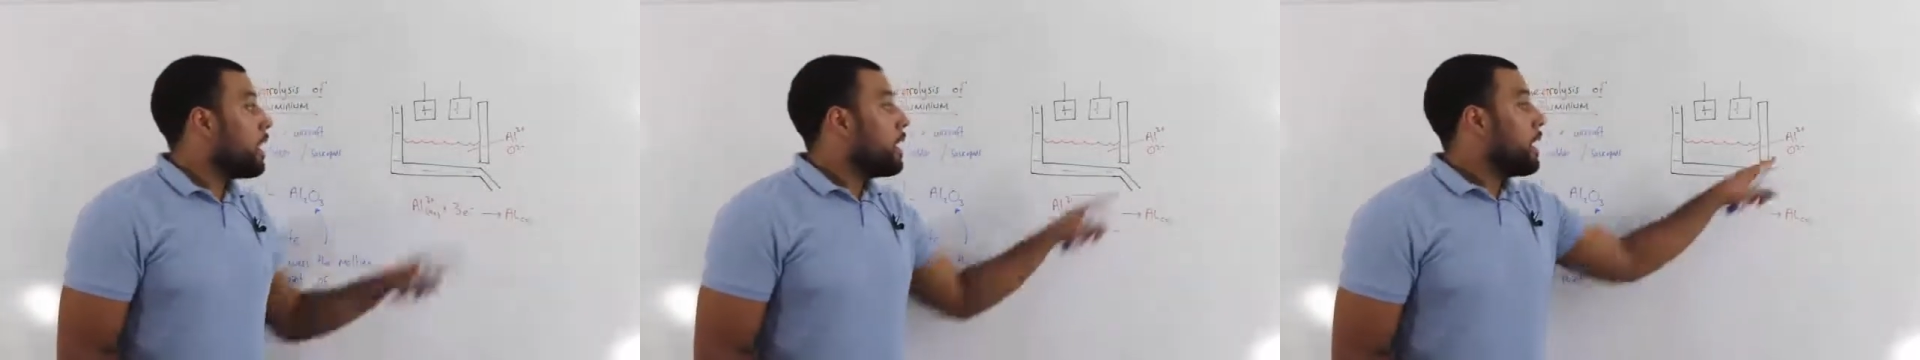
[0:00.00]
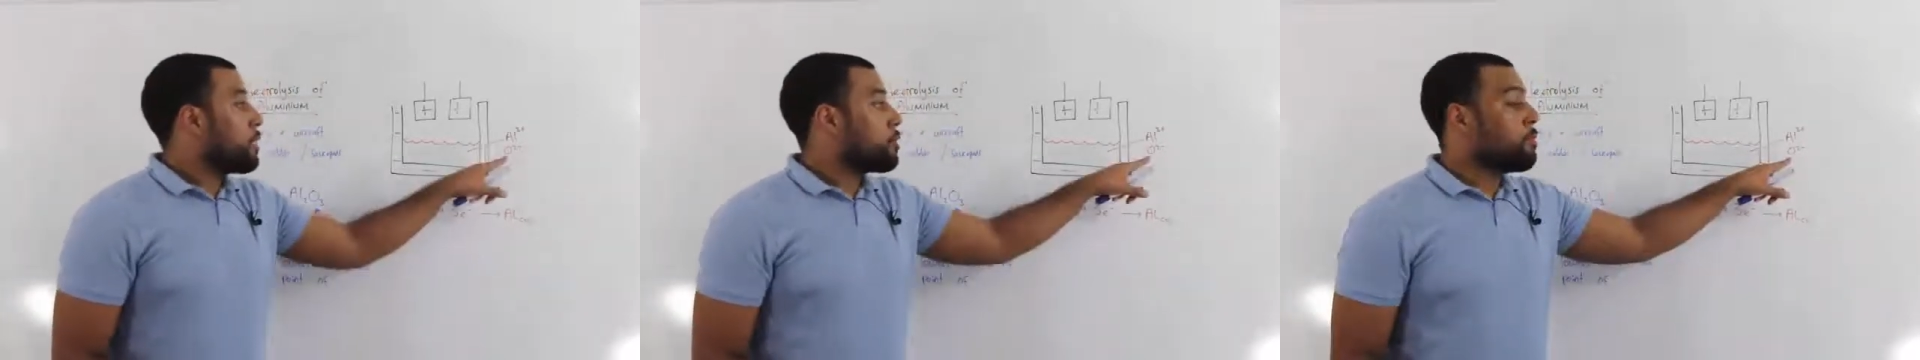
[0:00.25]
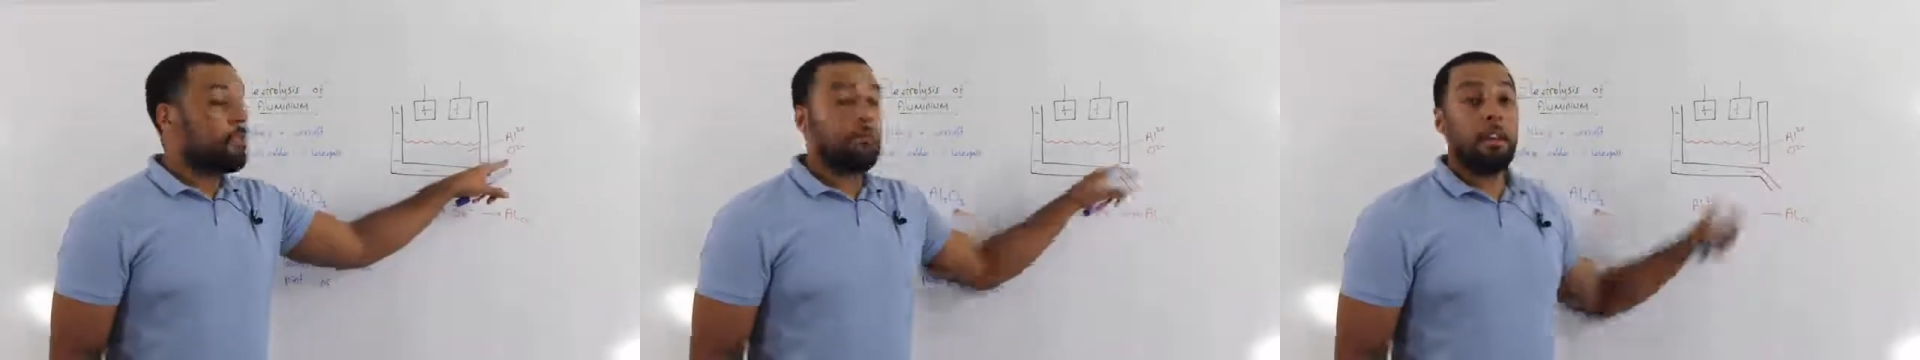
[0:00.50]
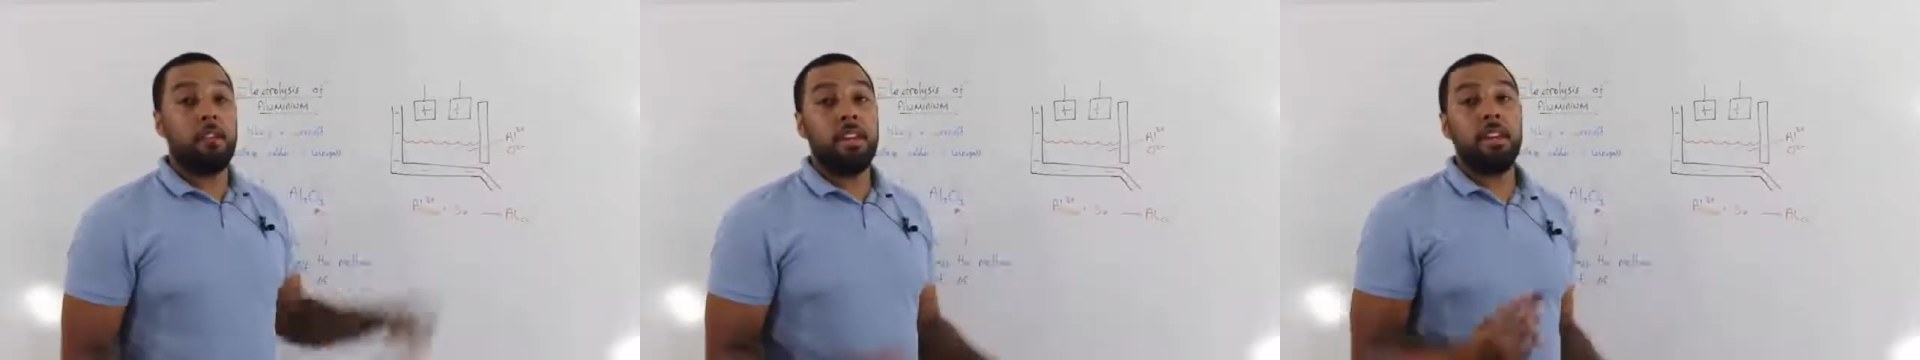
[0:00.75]
Now something
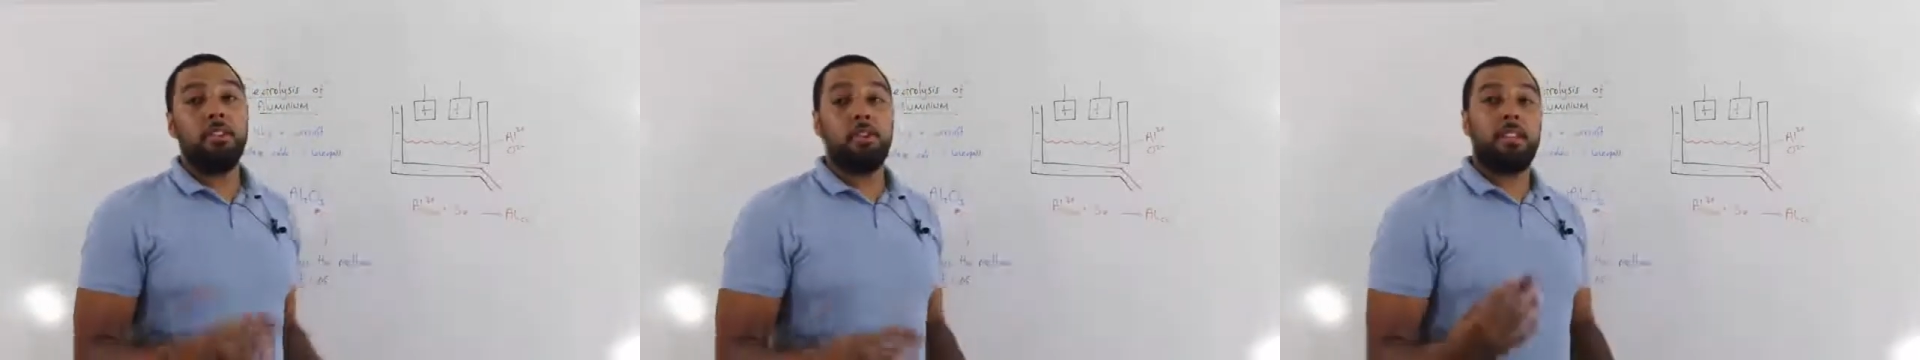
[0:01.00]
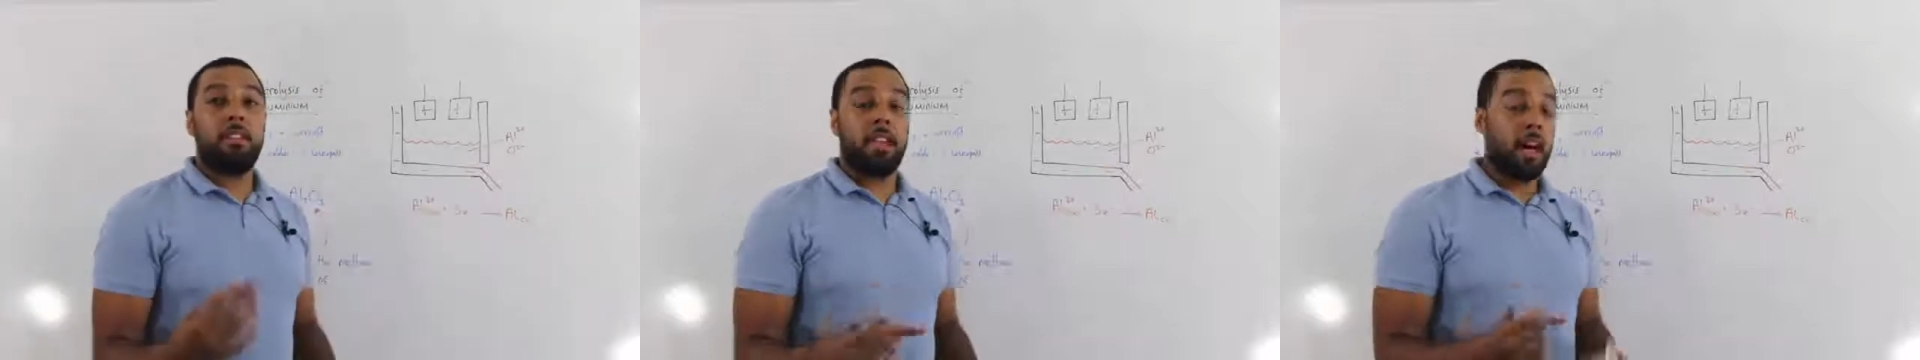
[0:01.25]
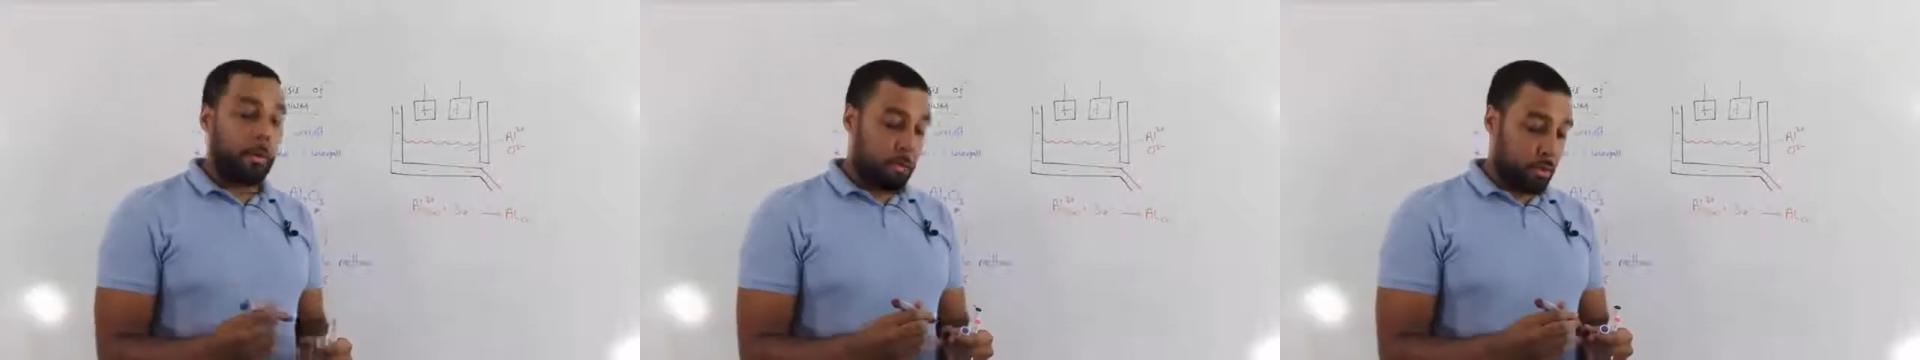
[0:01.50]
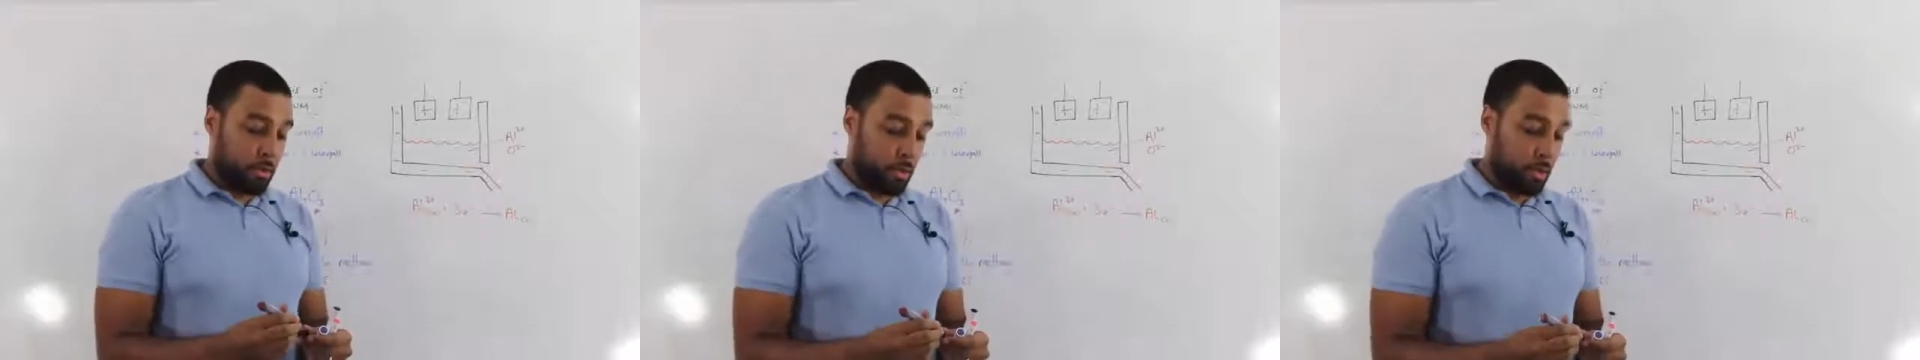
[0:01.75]
very interesting
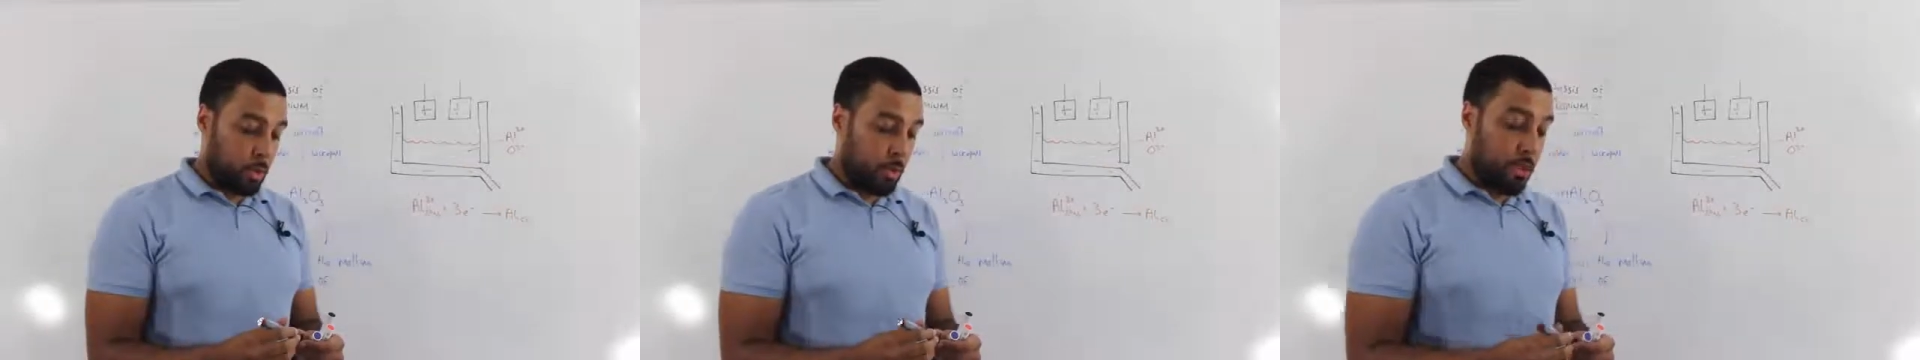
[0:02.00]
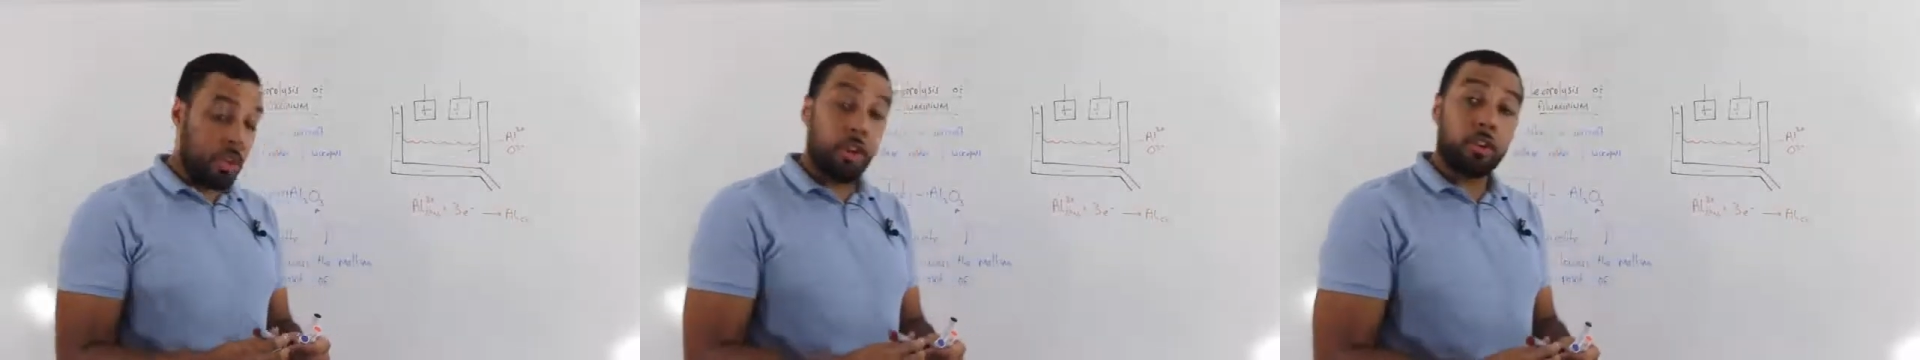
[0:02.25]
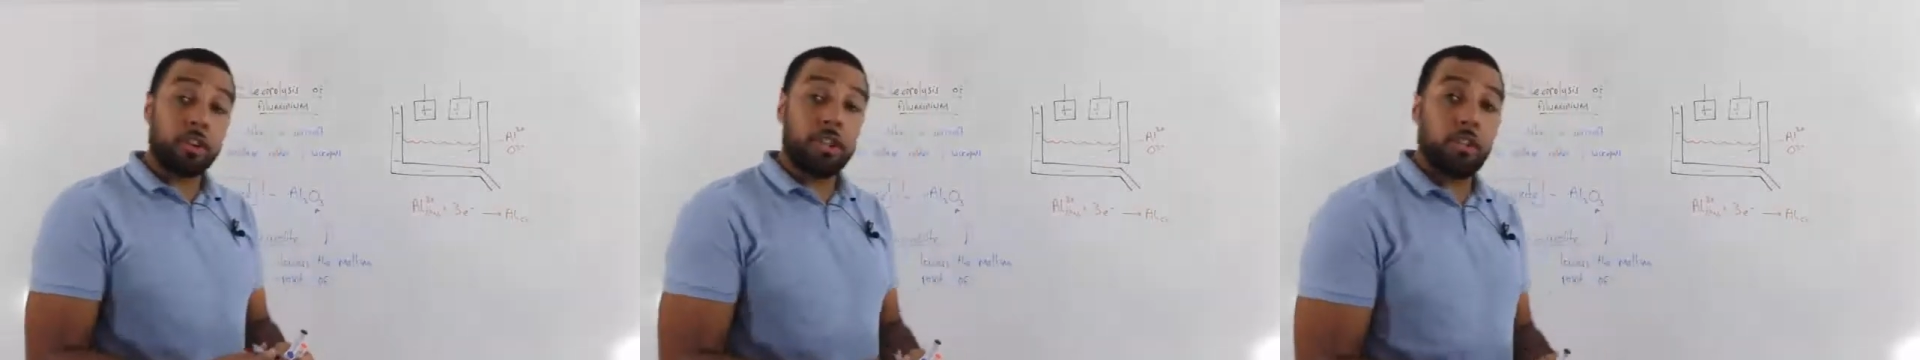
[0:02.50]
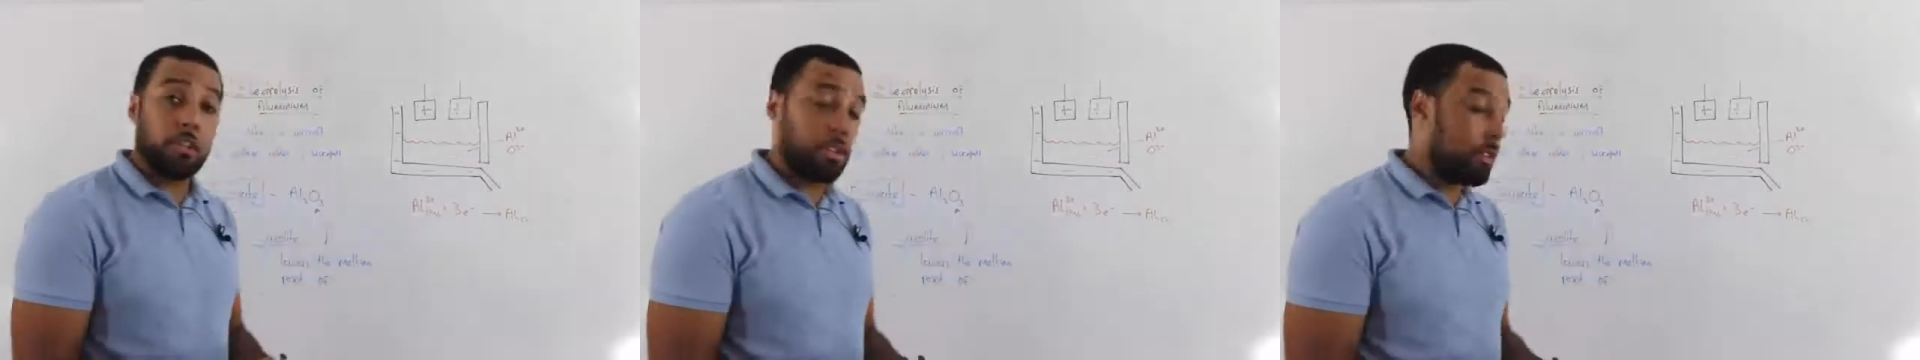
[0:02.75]
happens with the
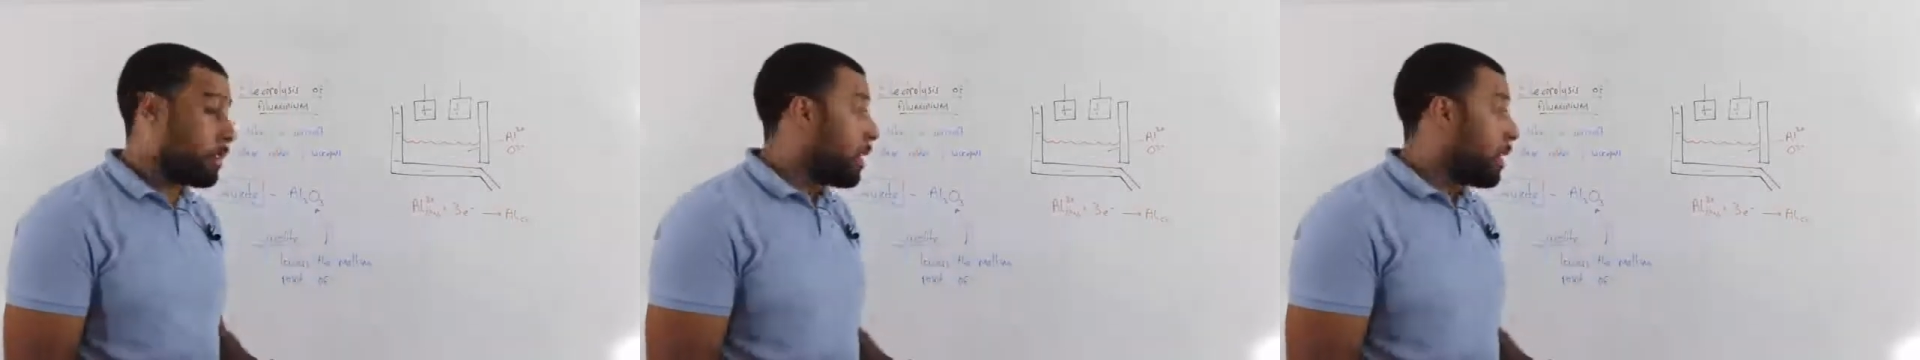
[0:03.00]
oxygen,